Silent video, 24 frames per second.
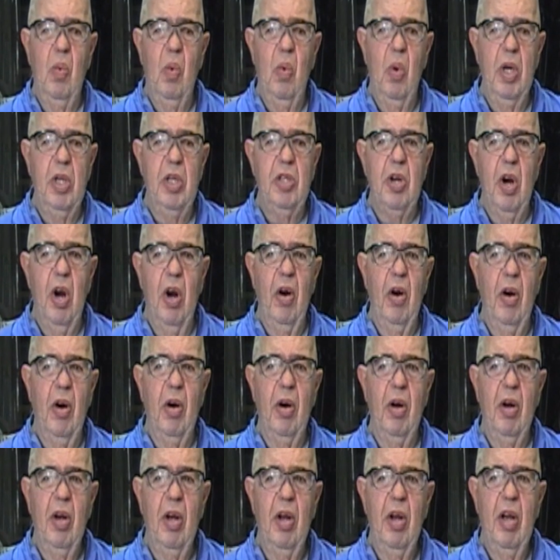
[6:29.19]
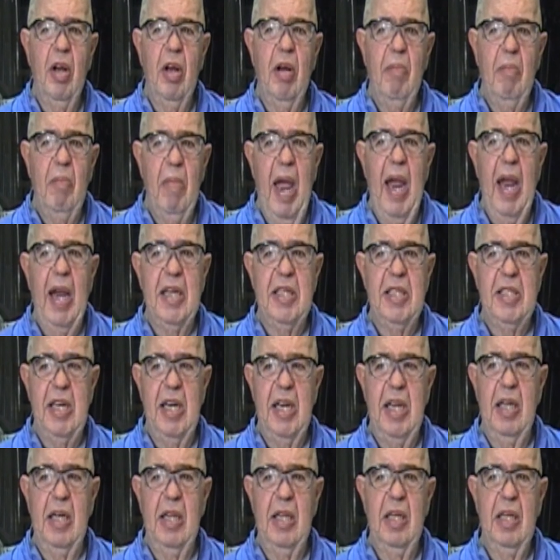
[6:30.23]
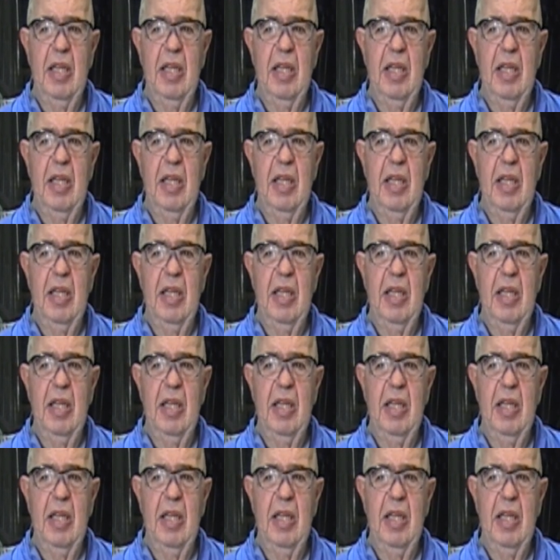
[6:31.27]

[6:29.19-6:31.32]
Wood Turner magazine.